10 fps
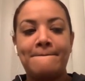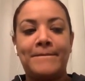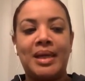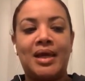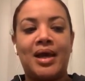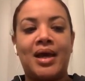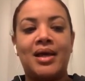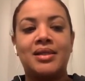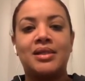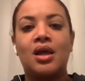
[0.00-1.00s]

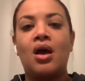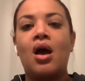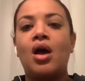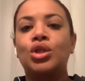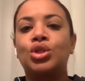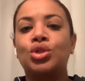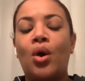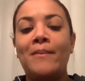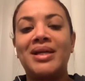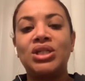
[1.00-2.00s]
because so
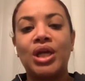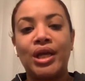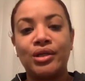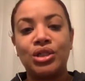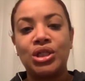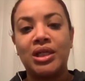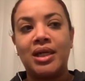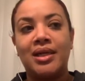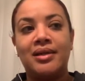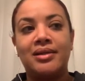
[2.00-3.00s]
much energy
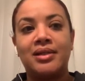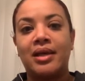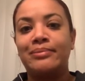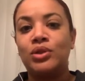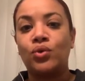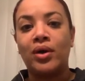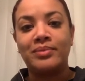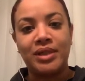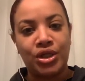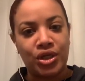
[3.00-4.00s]
is
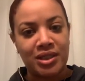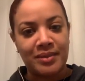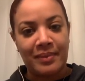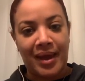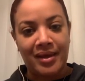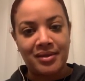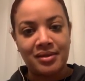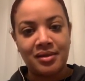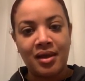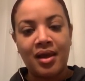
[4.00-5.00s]
absorbed in your
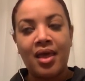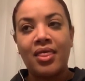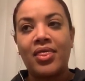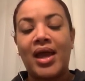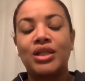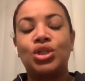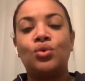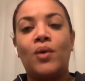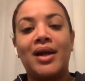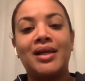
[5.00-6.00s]
space that you
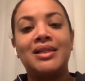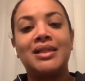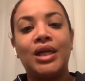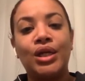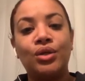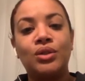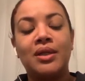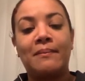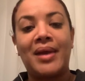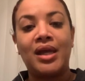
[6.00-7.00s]
want to continue to
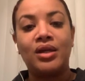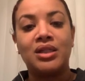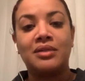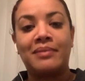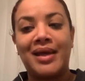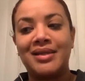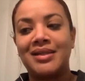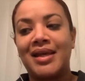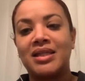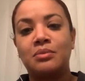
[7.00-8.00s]
make your space
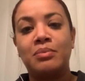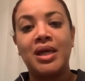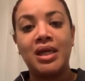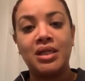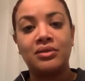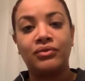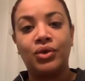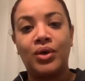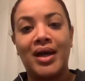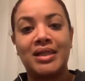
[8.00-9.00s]
as
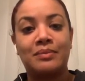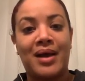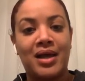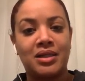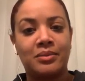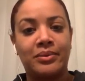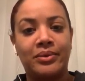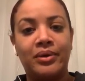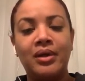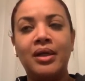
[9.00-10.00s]
peaceful as
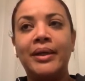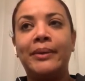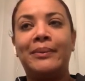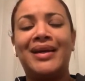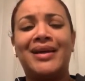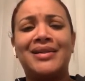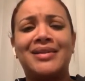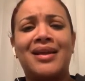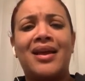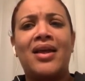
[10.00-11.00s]
possible because
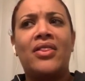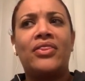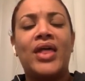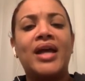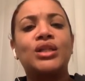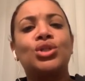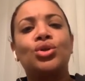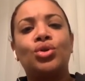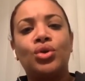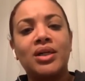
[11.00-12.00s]
that's
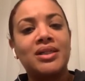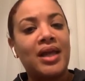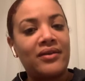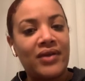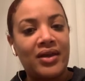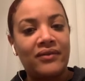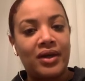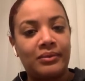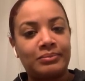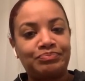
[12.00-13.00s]
your safe haven.